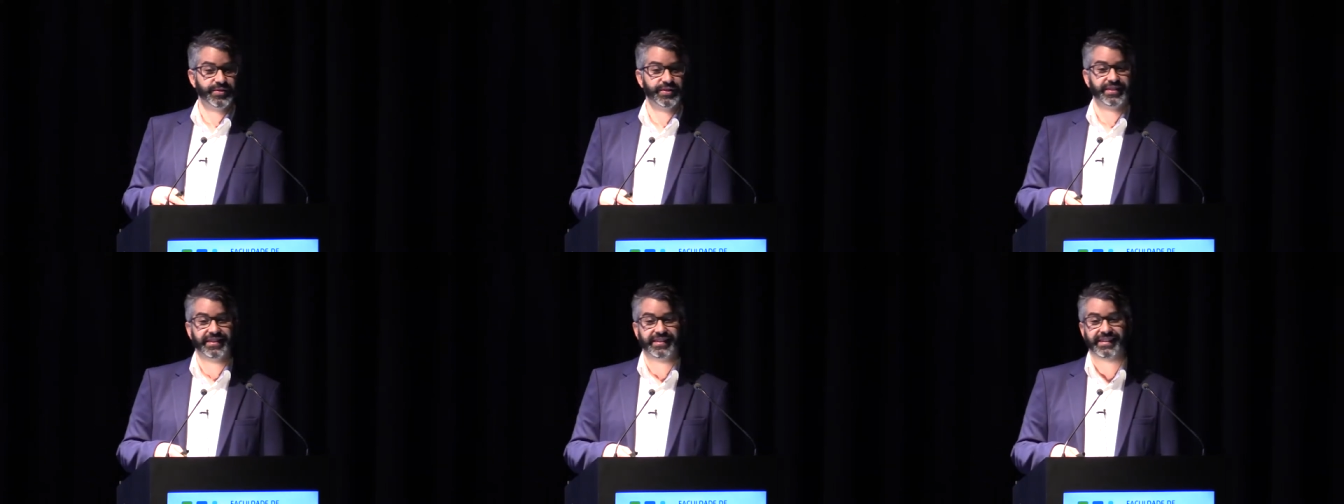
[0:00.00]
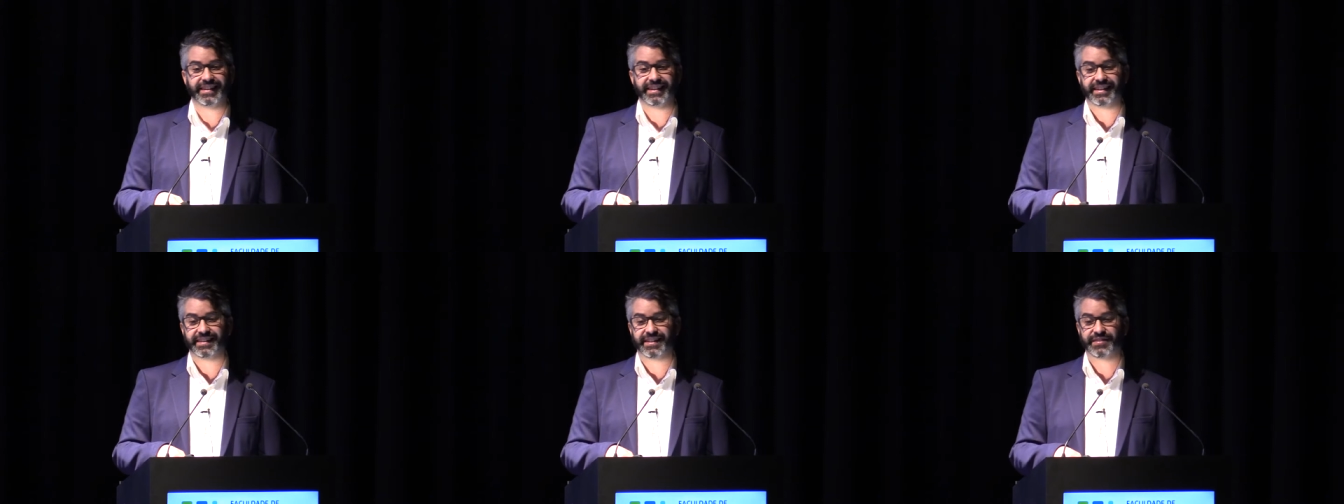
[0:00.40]
to
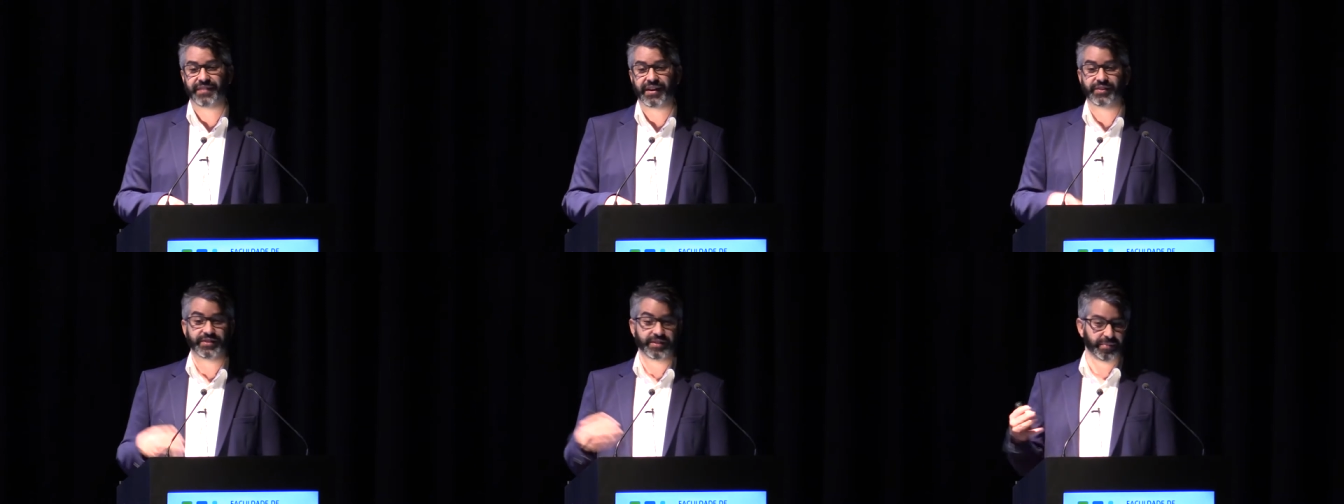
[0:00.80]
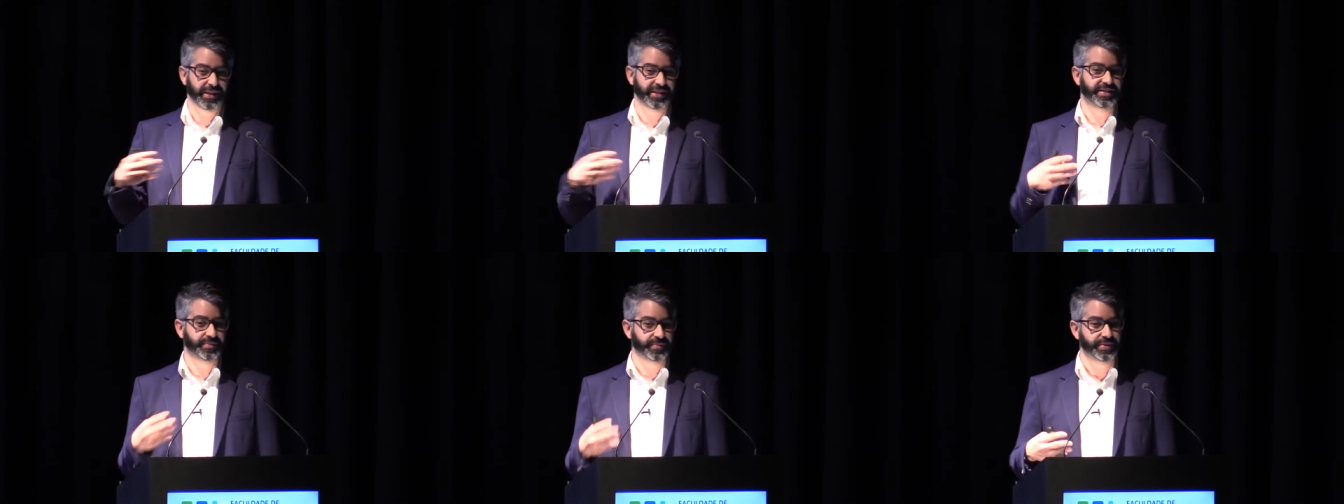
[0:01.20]
study in this faculty,
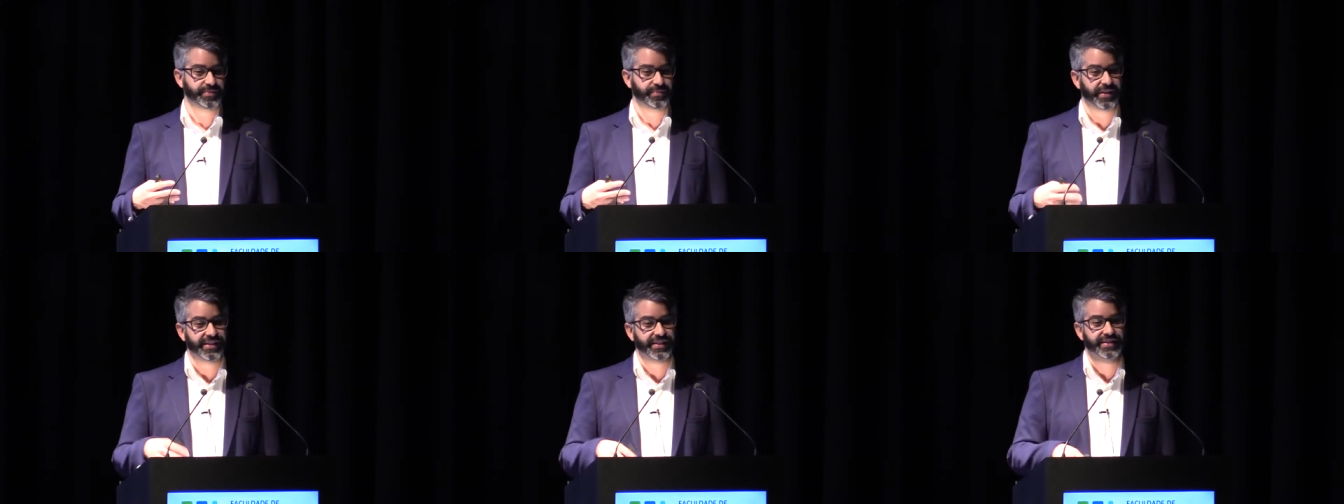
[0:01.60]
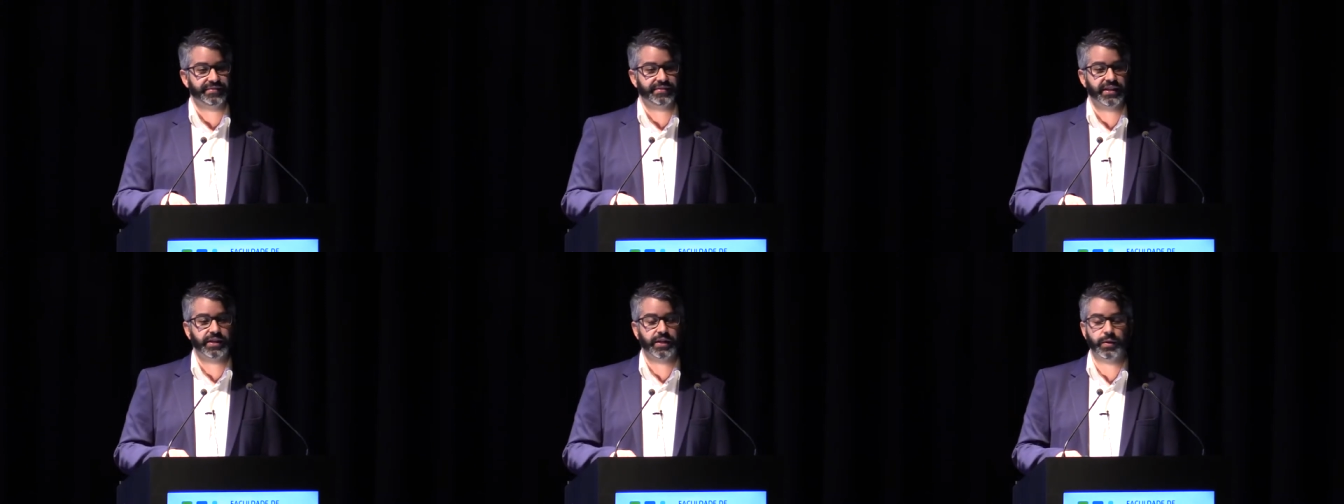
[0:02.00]
because it was
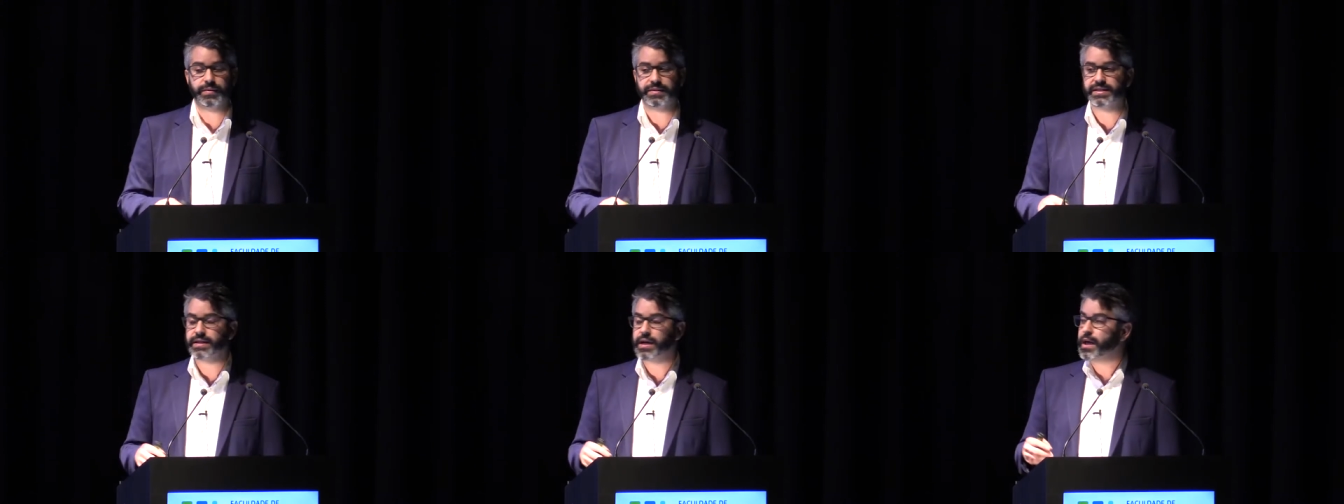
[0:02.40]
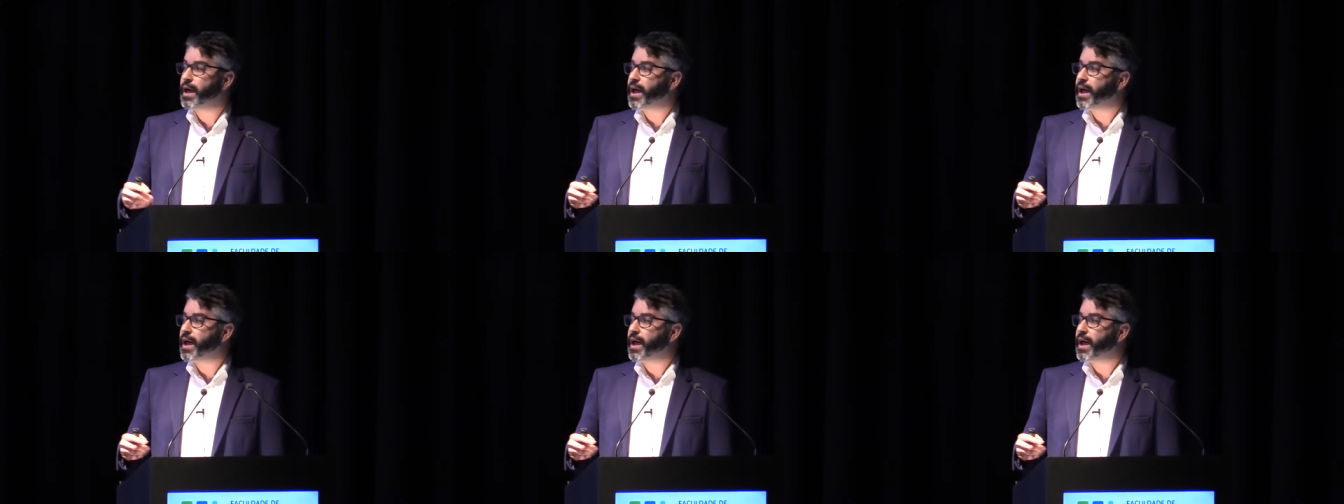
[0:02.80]
relatively close.